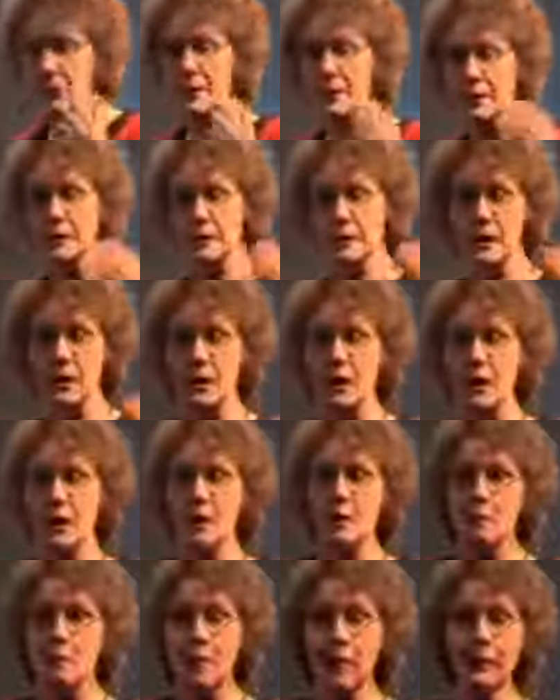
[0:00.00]
with this
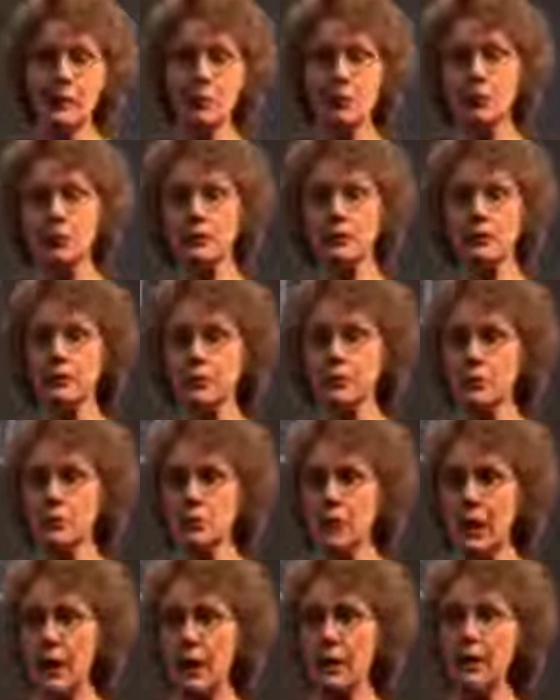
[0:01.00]

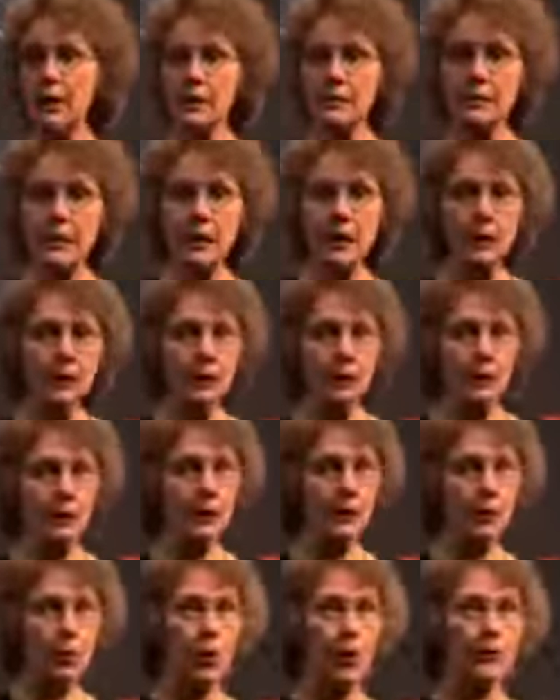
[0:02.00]
microclustered ionized
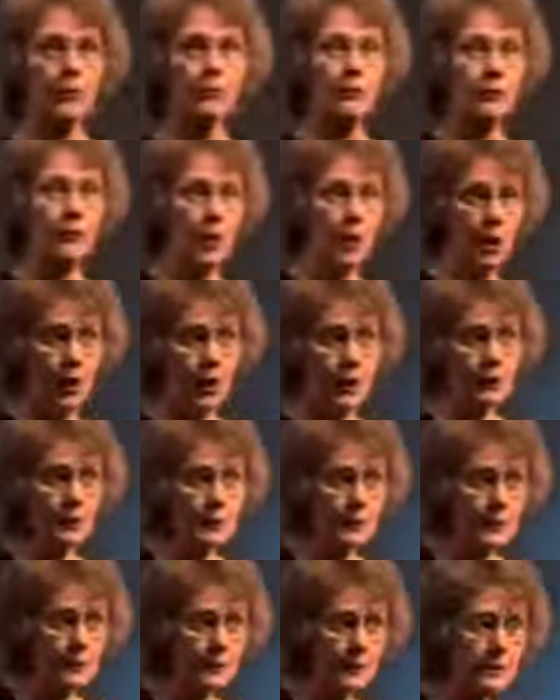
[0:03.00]
alkaline water in the
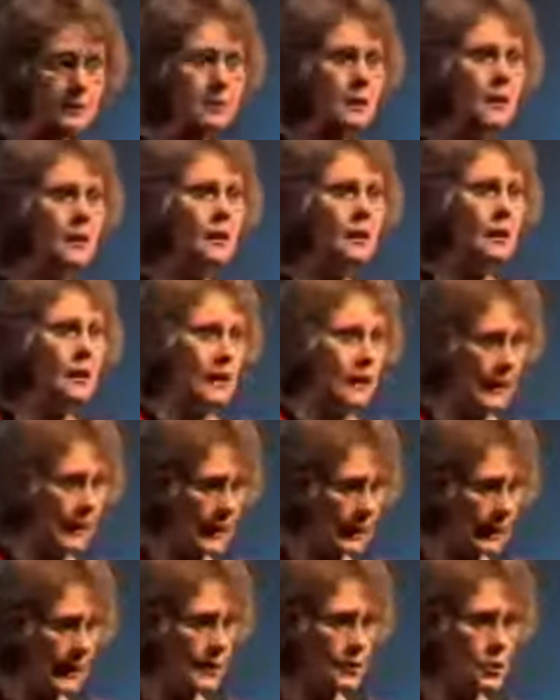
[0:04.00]
hospitals
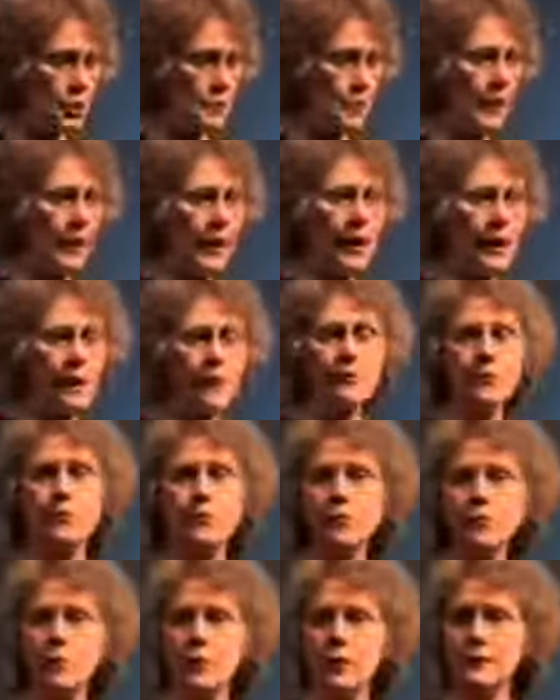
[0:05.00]
in Japan.
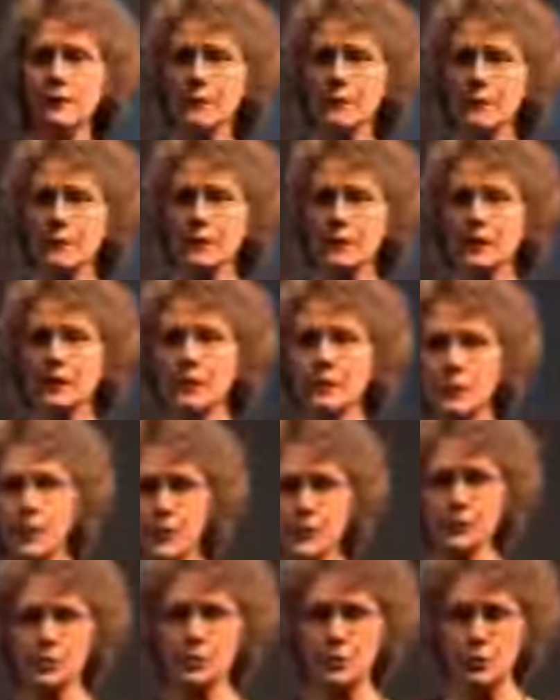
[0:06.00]
You have seen
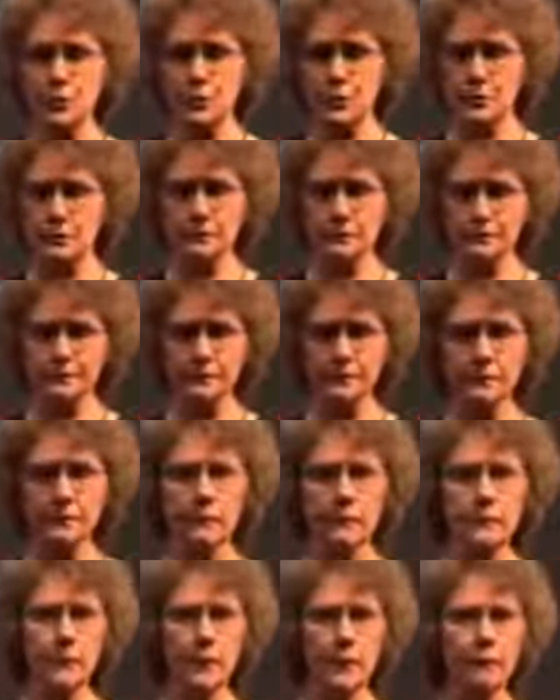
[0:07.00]
pictures,
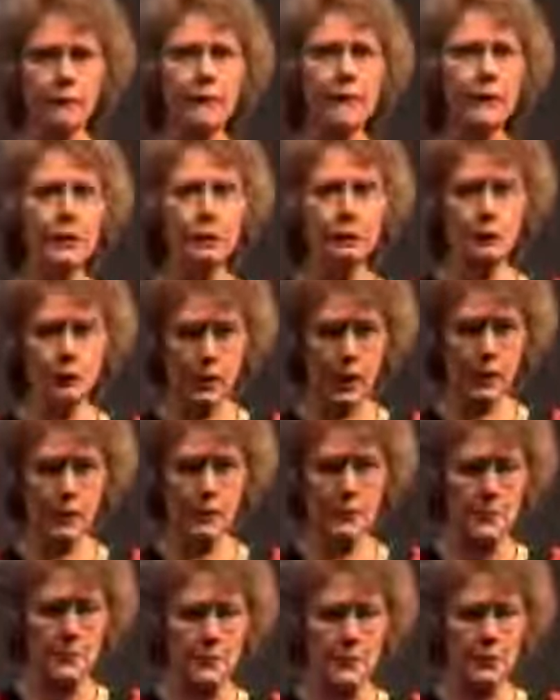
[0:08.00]
video
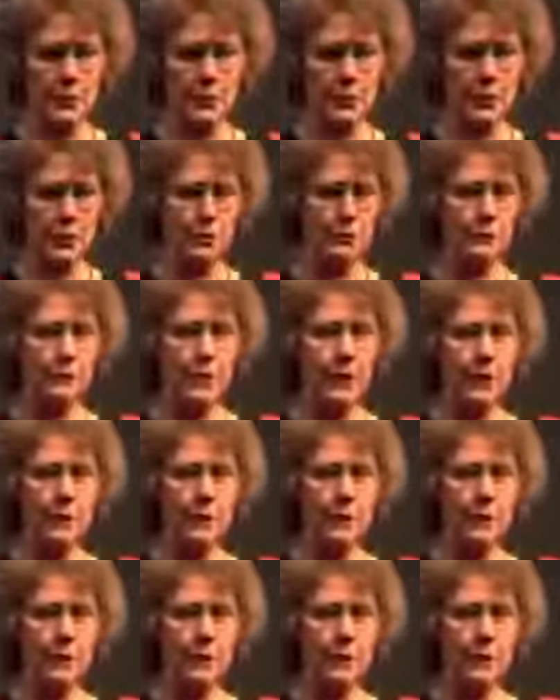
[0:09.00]
documentation of